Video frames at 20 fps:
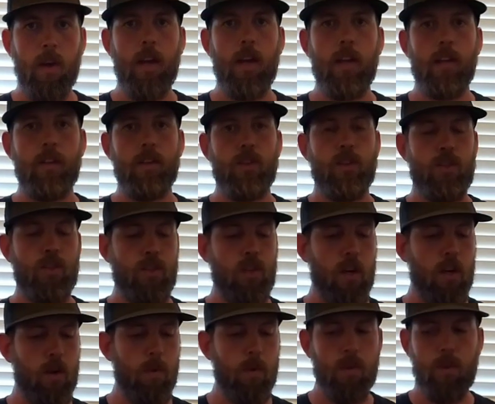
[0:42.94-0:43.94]
and
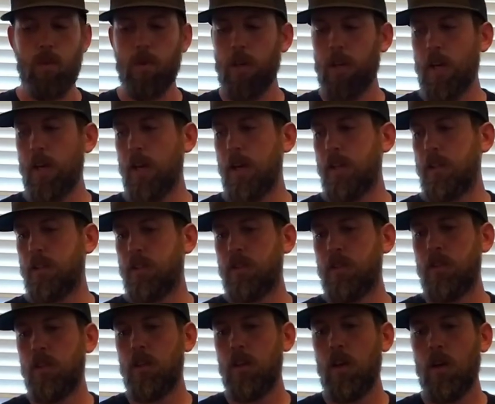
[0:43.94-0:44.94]
share with you guys
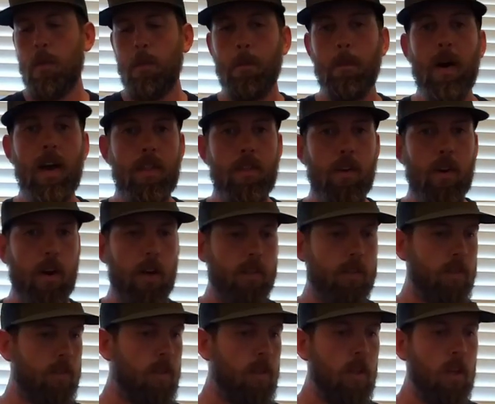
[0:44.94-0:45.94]
my thoughts.
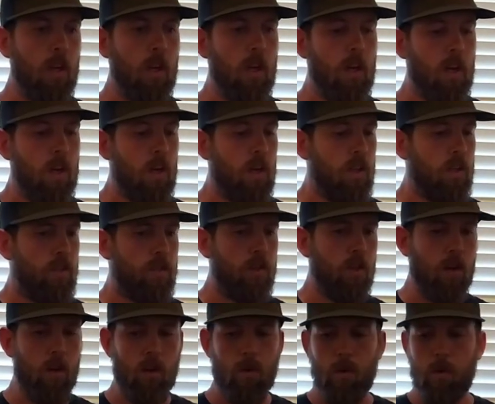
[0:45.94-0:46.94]

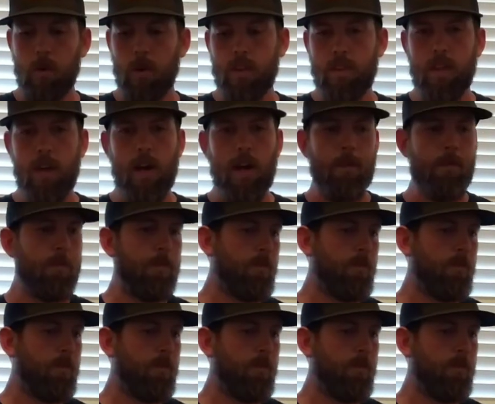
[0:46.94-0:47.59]
So with that,